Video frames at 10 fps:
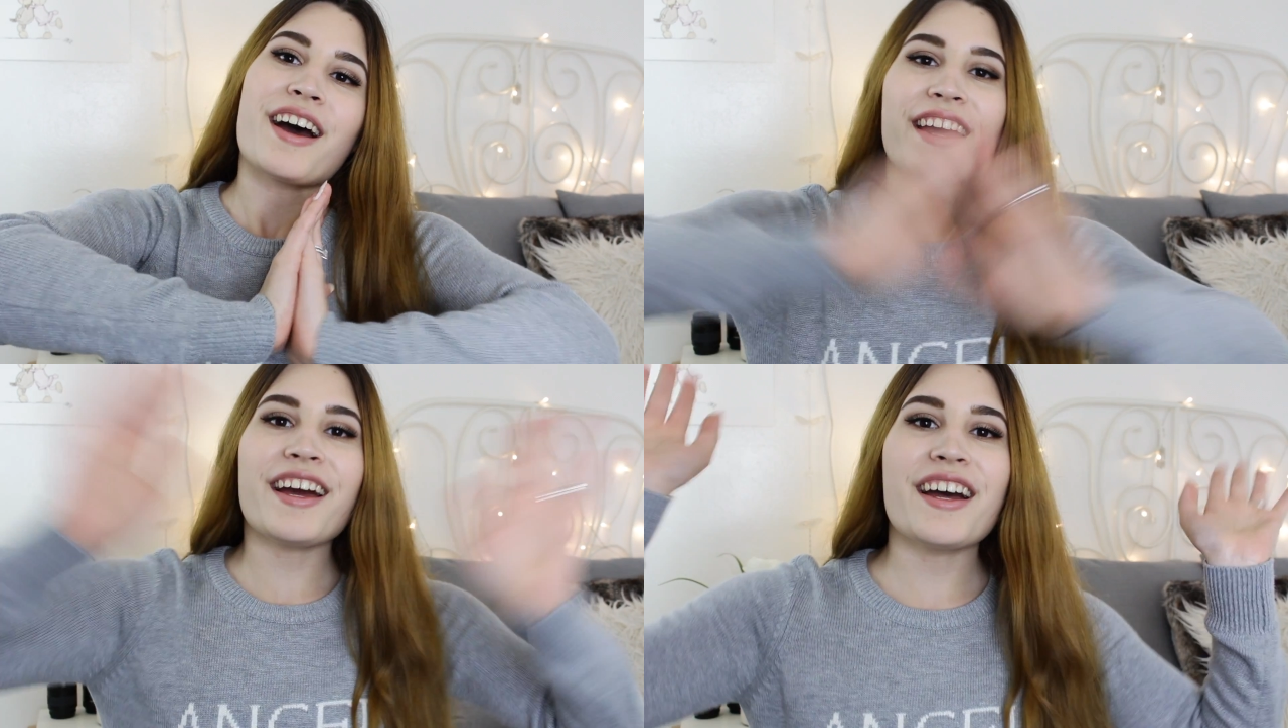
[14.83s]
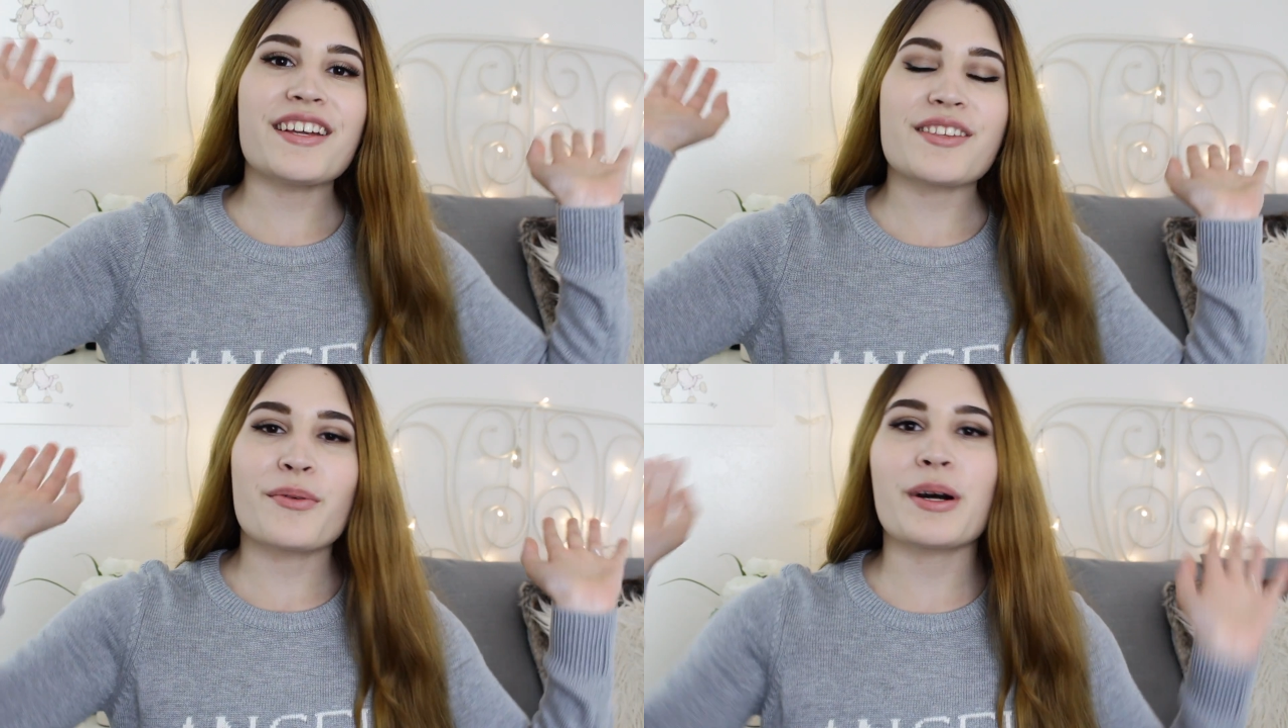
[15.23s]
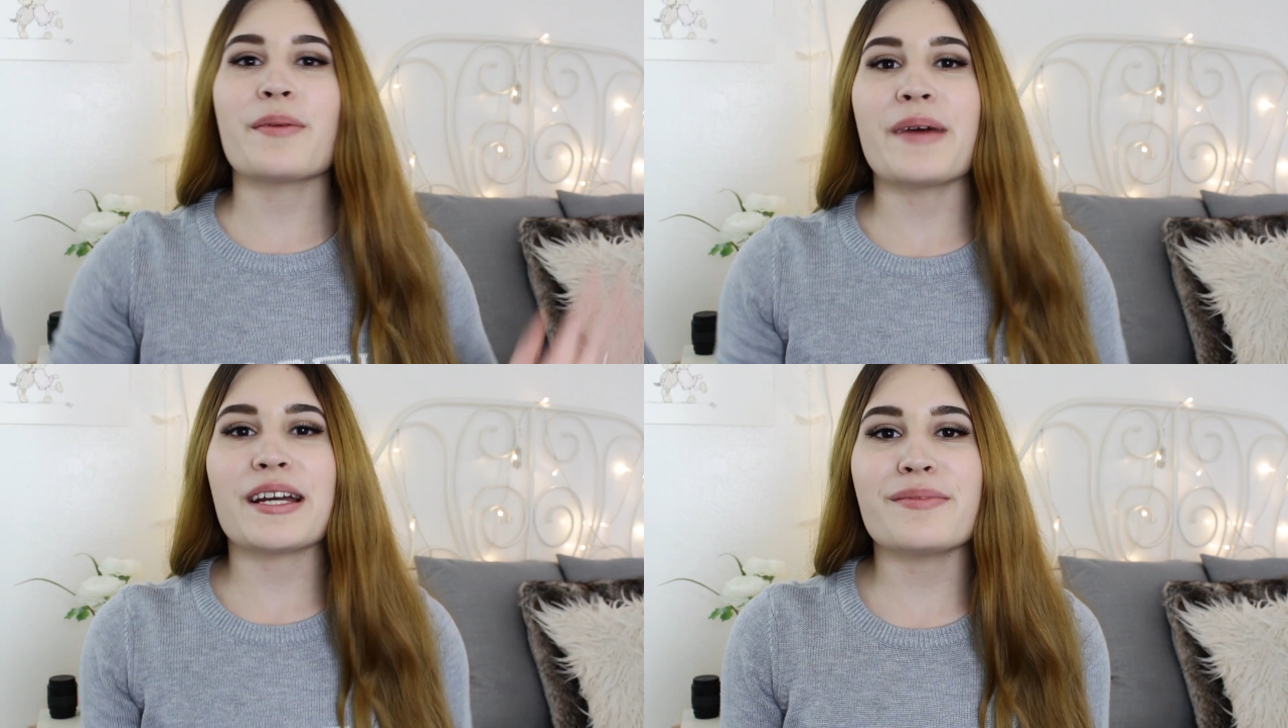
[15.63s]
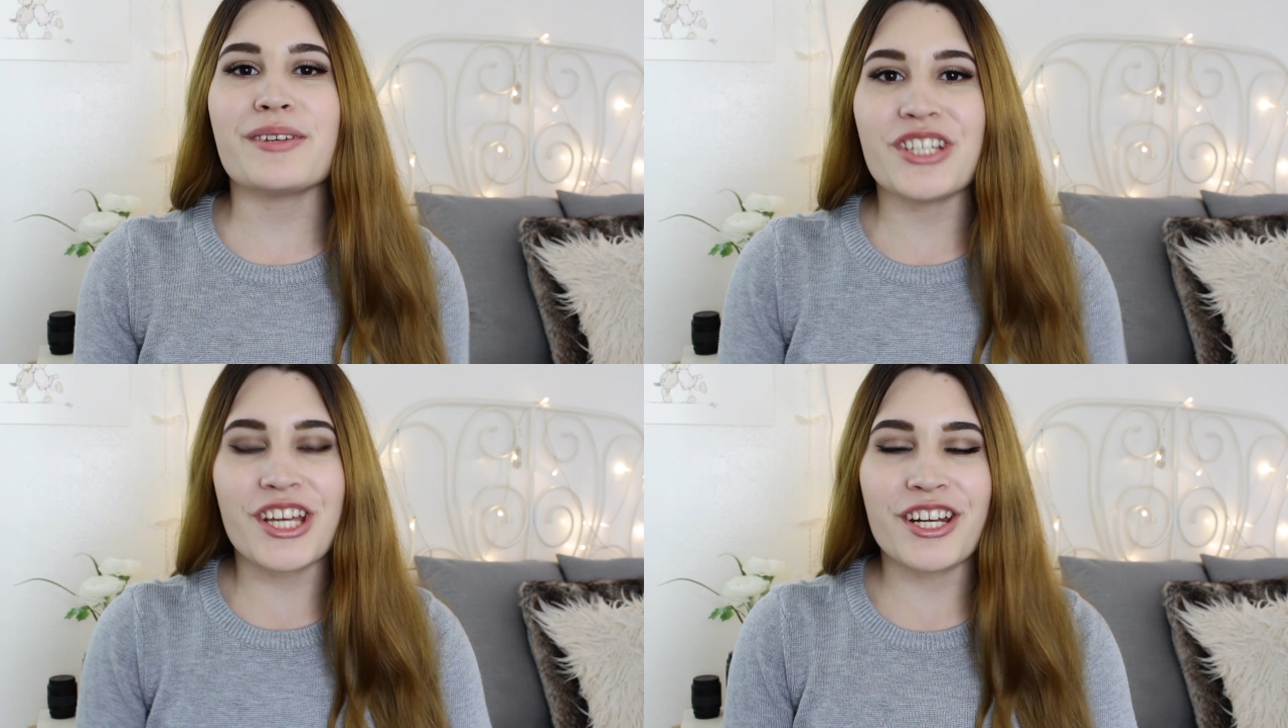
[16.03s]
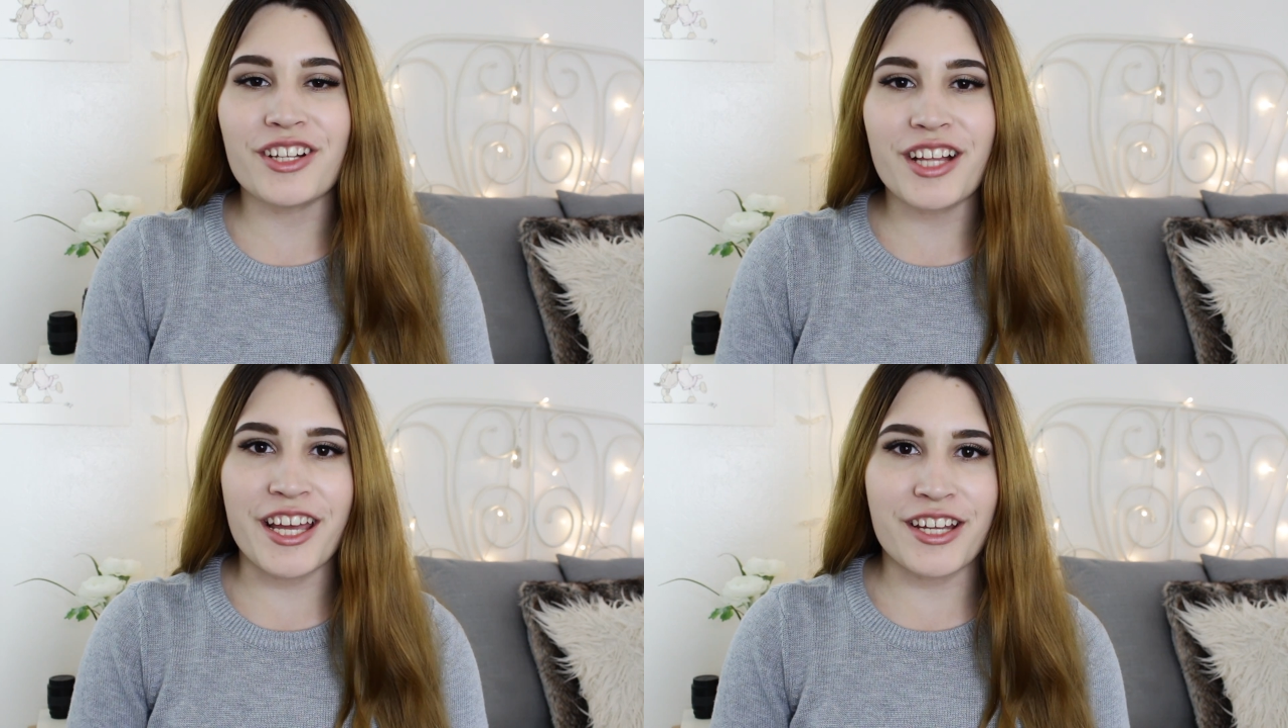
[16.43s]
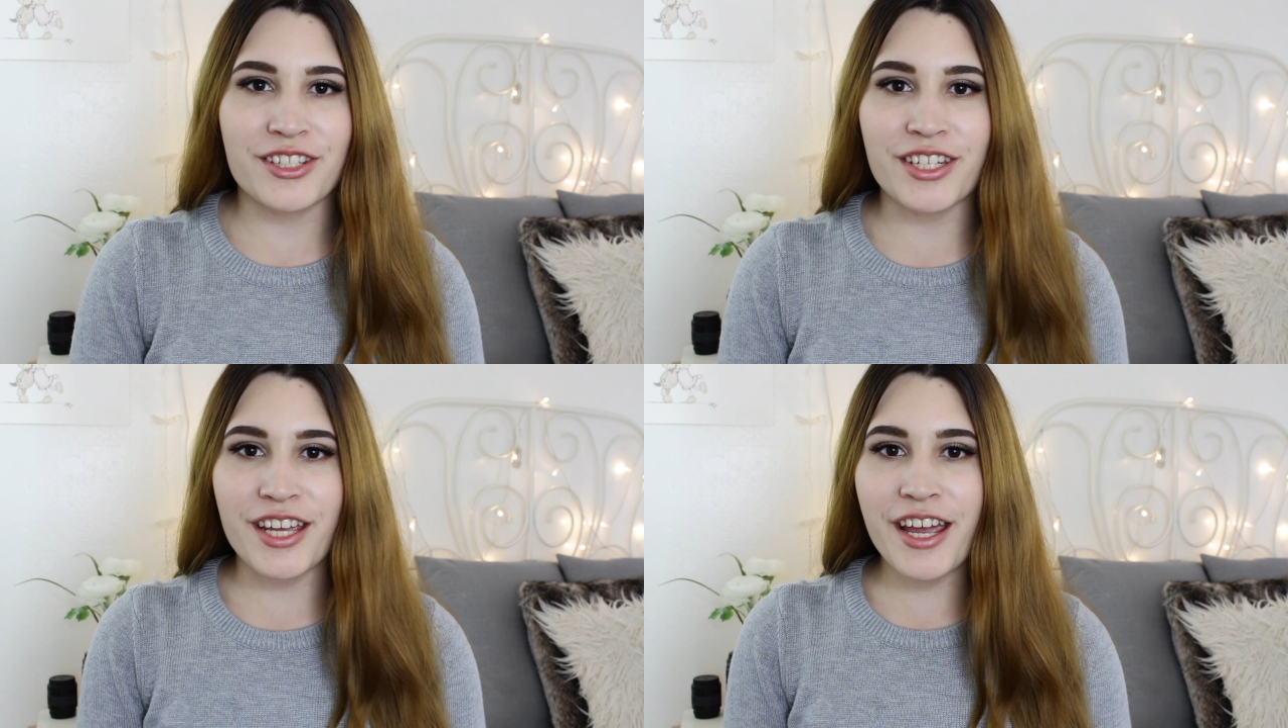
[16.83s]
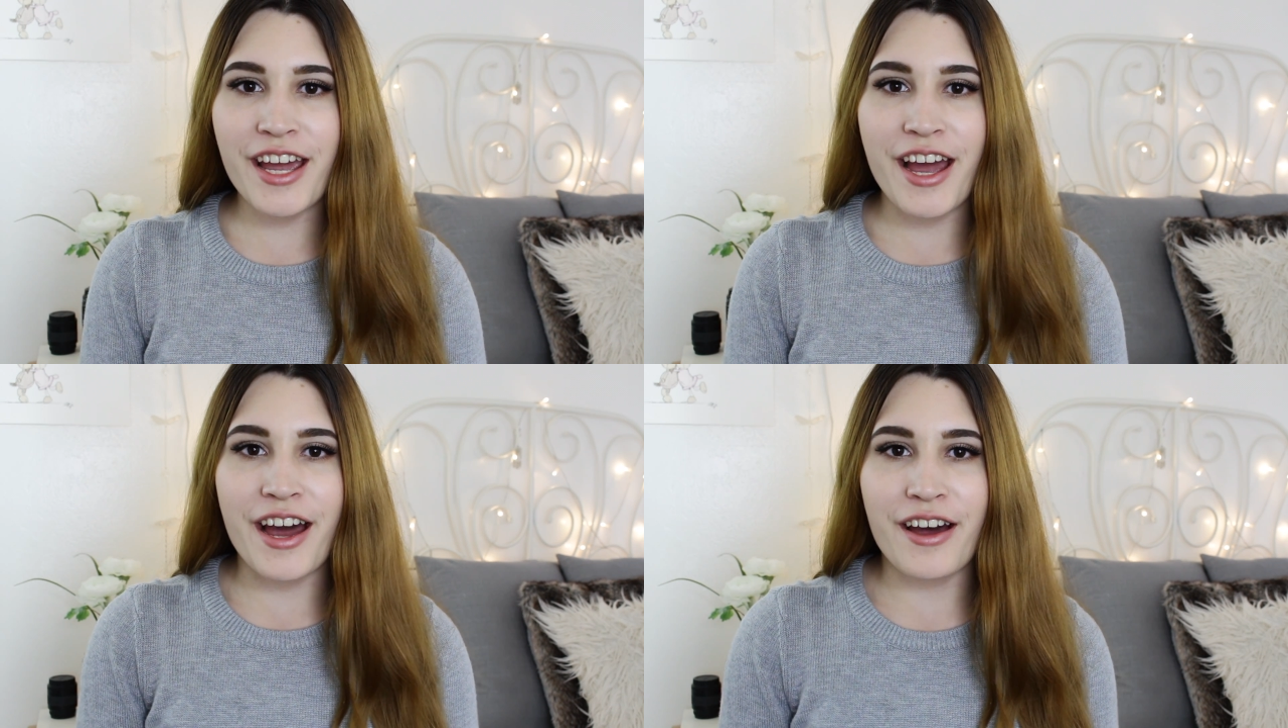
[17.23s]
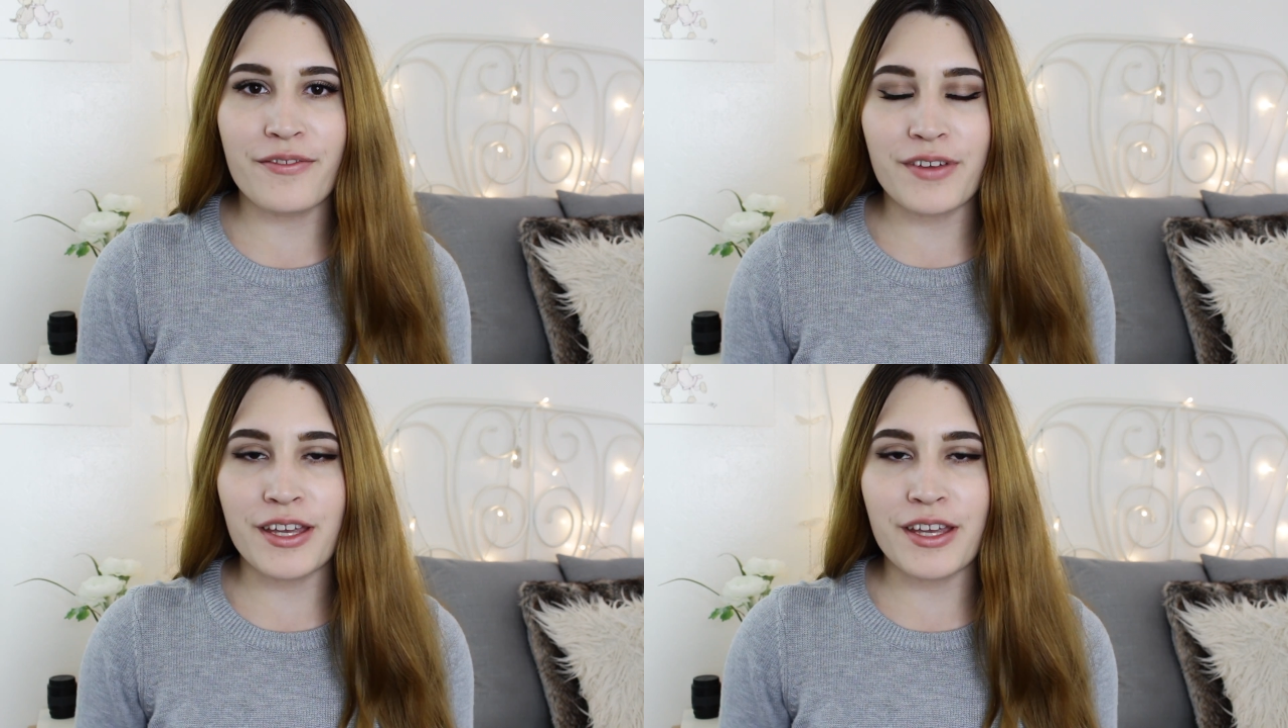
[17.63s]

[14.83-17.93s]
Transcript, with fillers: Hi guys, welcome back to my channel and today I have